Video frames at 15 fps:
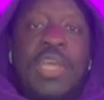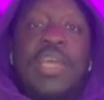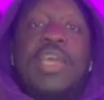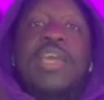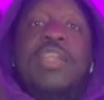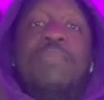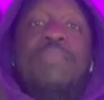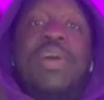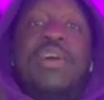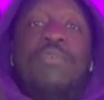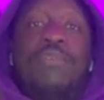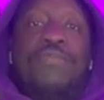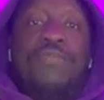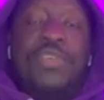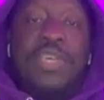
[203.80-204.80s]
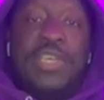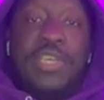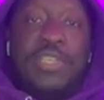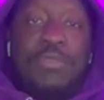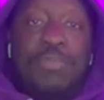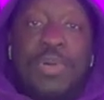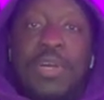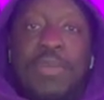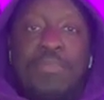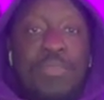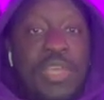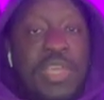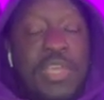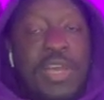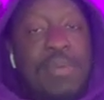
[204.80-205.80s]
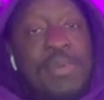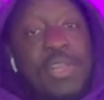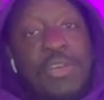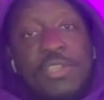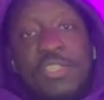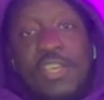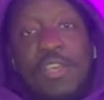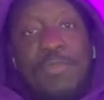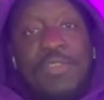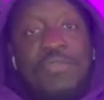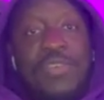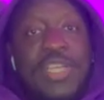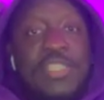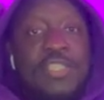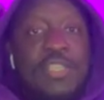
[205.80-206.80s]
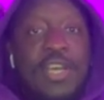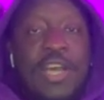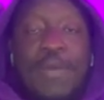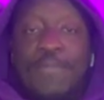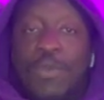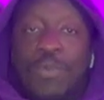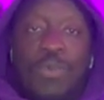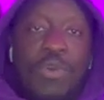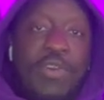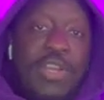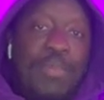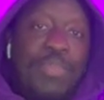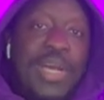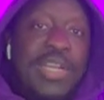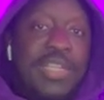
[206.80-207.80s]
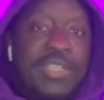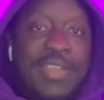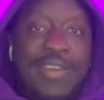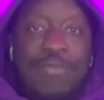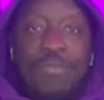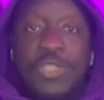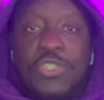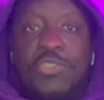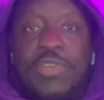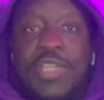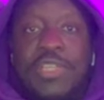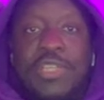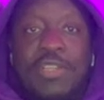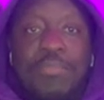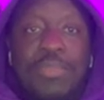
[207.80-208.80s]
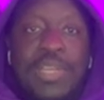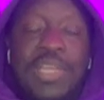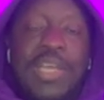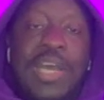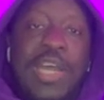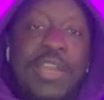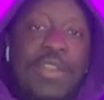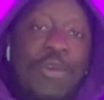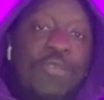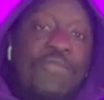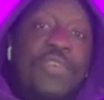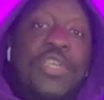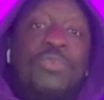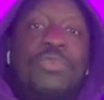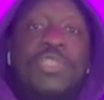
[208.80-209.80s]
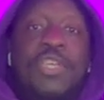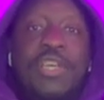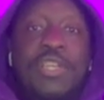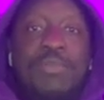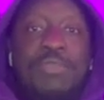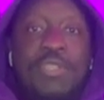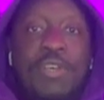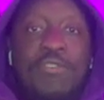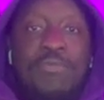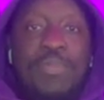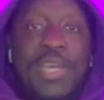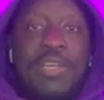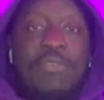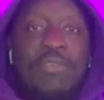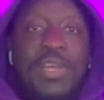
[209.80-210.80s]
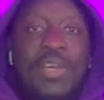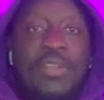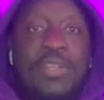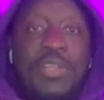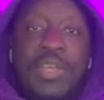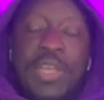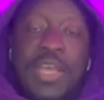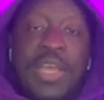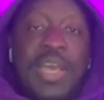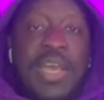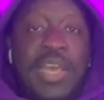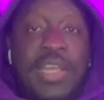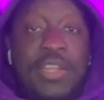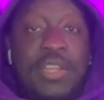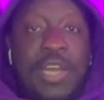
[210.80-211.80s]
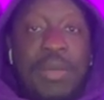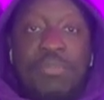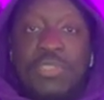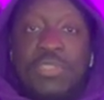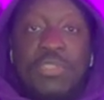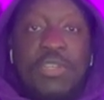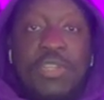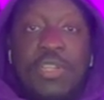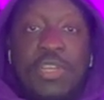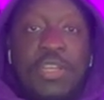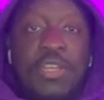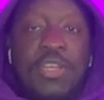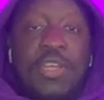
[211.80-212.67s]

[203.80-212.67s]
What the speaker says: in a matter of years. But me, I'm a long-term investor. I'm not worried about the downwards trend at the minute. I know things will turn themselves back around, and I'm just gonna